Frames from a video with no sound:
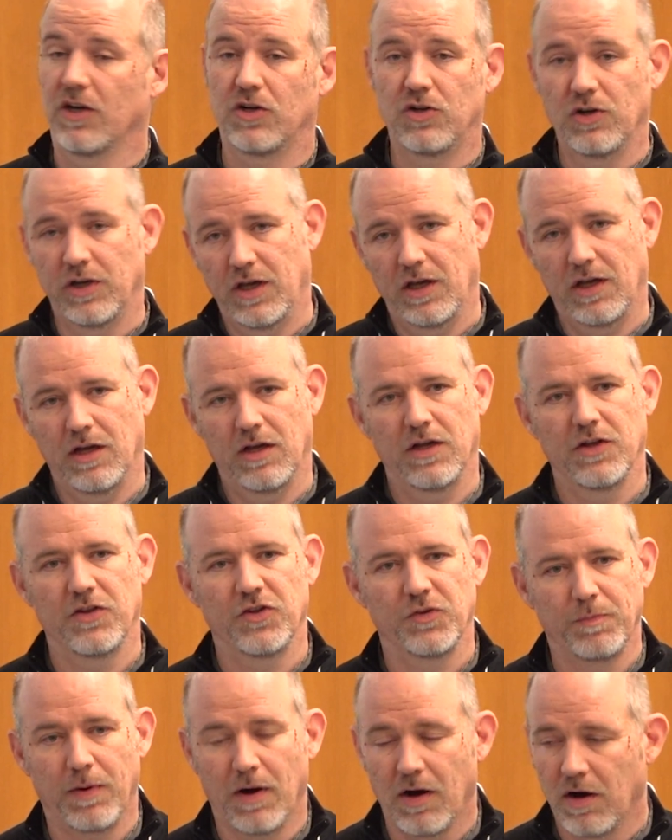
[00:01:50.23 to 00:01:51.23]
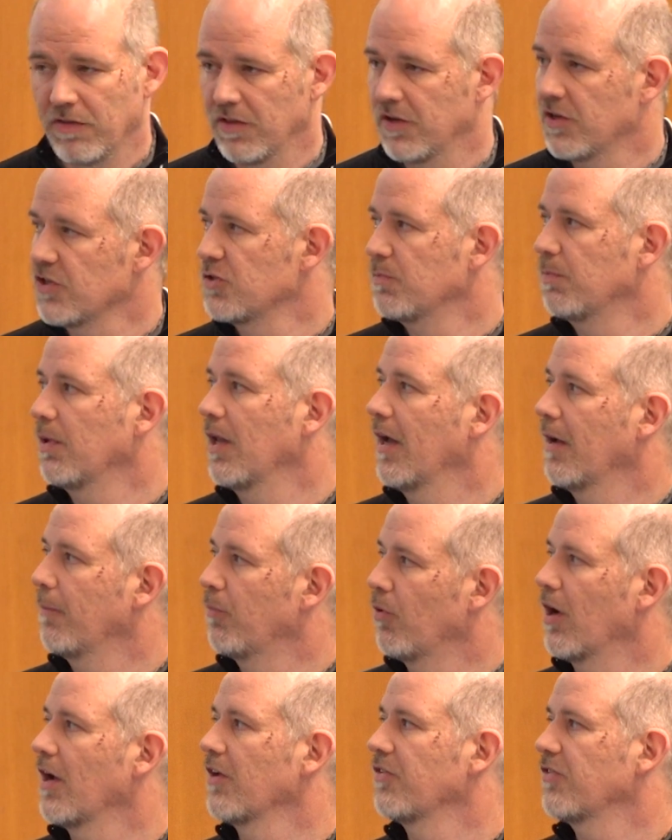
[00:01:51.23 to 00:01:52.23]
The cooking is part of the display
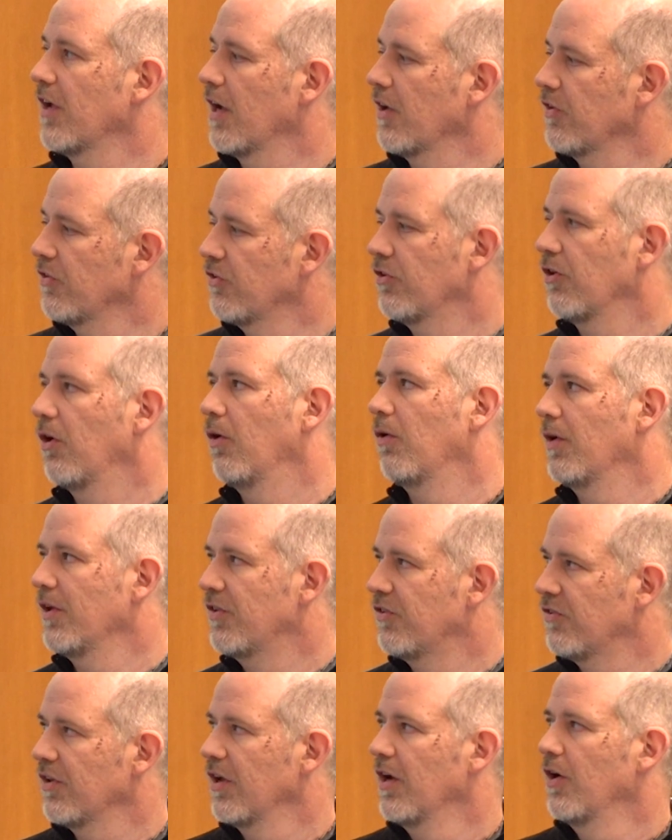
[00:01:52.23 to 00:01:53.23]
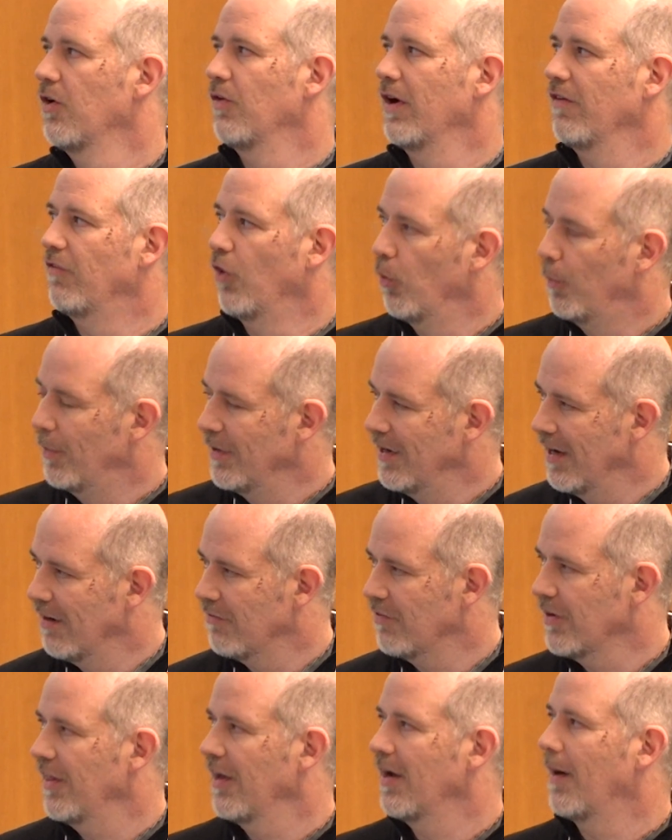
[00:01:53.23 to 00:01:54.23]
process, so we've opened
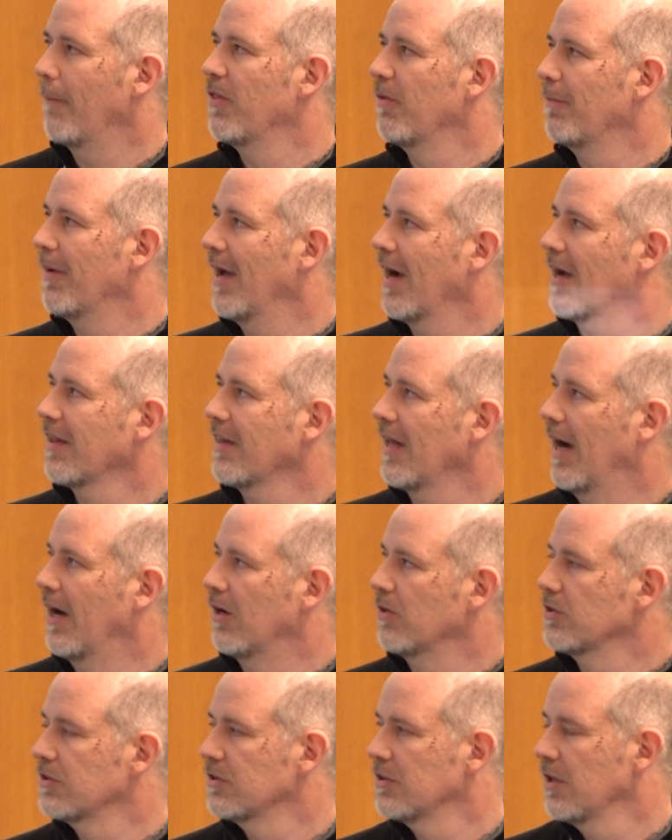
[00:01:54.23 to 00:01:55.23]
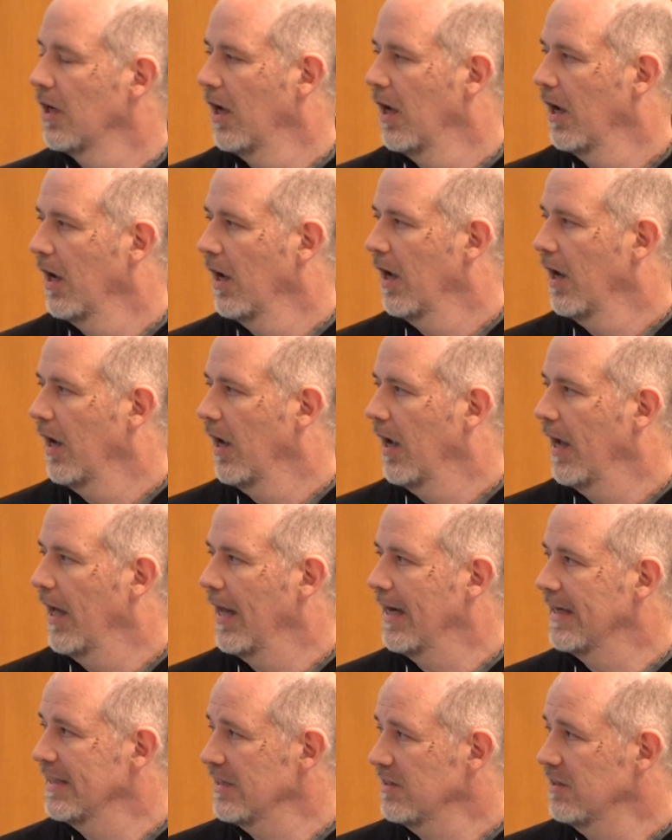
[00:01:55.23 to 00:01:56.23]
everything up the back of the house.
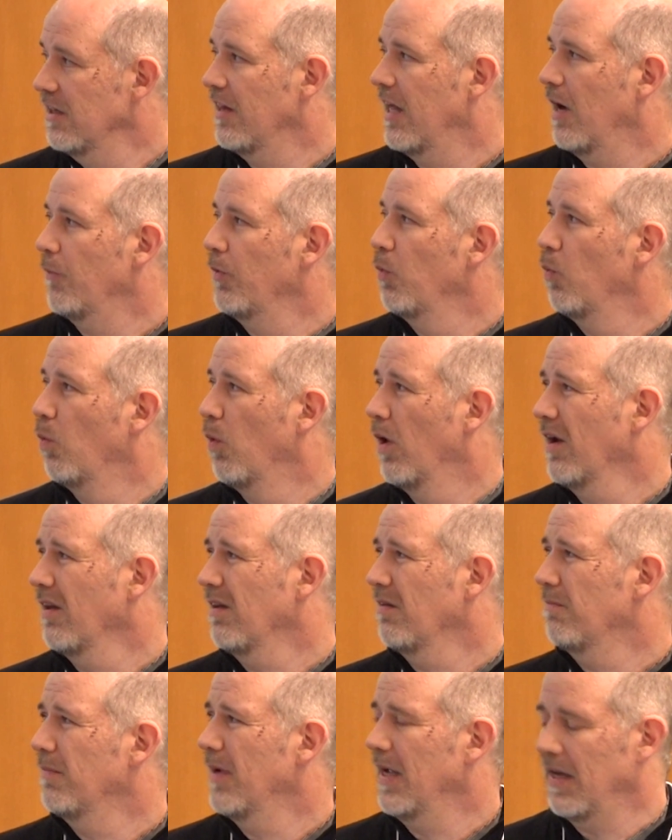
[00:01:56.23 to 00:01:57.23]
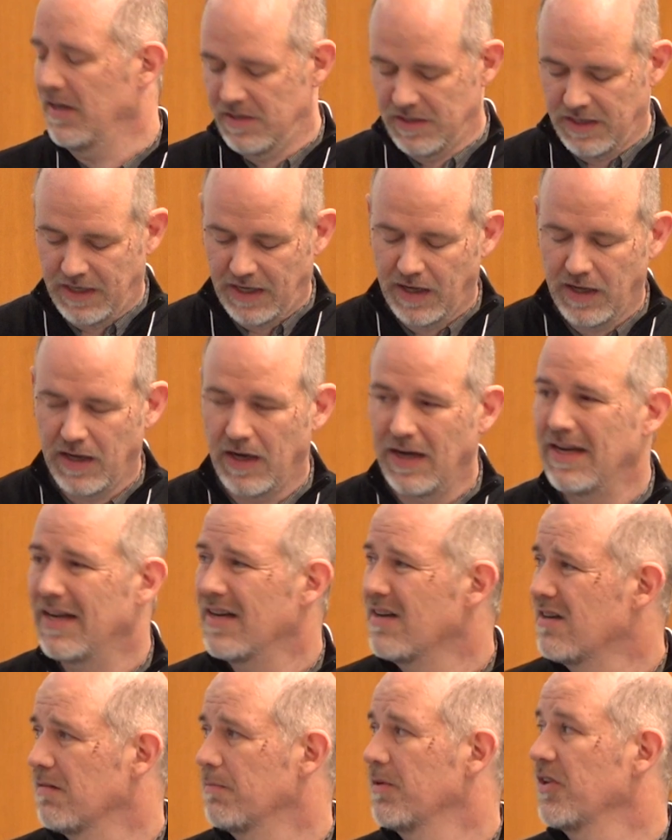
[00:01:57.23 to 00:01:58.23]
In addition to that, we wanted to maintain
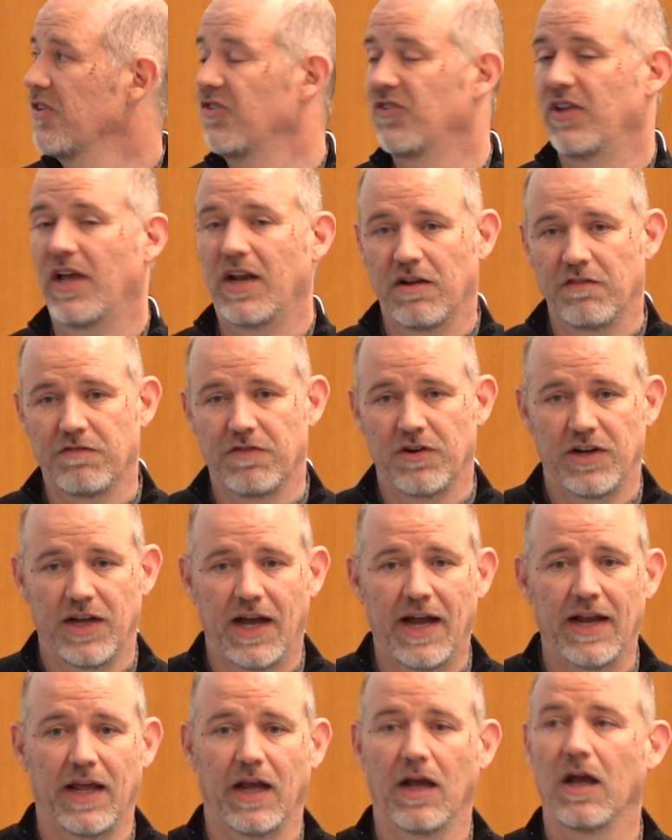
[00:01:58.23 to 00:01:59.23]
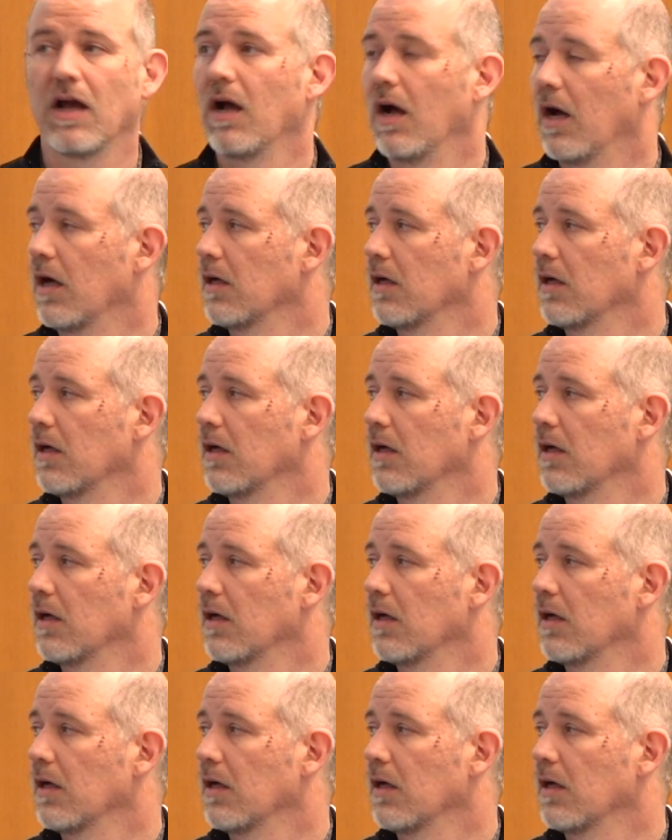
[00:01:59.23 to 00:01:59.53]
an intimate setting for dining.